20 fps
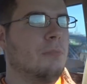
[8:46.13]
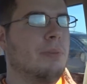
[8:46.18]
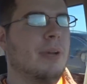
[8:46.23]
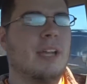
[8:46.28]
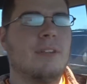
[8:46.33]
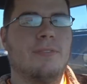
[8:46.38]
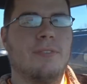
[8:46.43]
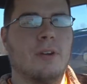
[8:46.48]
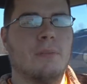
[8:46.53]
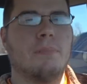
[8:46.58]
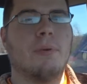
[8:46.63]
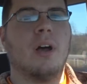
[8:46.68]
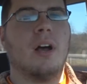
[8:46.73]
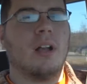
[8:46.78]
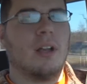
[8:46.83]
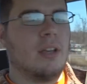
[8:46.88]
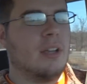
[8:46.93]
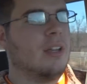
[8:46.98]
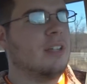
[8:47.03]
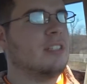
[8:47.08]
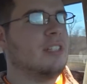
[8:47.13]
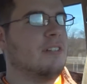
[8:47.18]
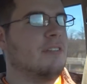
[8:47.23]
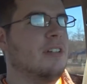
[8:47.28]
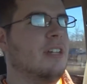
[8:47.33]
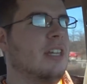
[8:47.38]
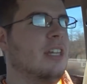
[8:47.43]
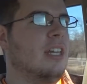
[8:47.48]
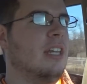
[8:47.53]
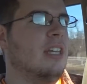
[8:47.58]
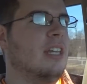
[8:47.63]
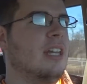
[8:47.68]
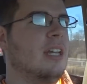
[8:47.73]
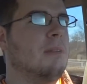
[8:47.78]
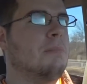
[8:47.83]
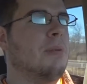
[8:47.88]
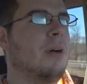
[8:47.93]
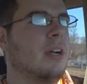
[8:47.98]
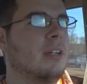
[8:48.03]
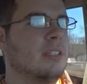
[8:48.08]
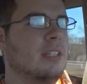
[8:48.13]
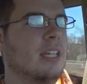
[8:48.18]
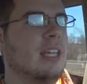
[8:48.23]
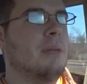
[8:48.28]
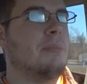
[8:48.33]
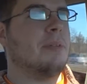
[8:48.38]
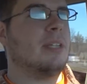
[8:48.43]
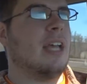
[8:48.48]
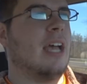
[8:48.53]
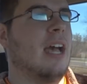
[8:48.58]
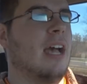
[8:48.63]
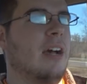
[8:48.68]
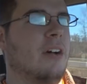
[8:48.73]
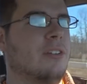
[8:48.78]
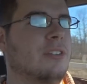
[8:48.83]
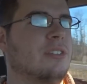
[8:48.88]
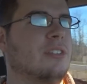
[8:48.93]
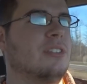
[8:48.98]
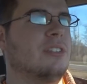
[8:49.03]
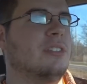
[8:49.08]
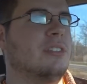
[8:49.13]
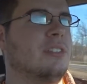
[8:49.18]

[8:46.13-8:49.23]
pay for a buck, because I really need to get a buck to keep at the house.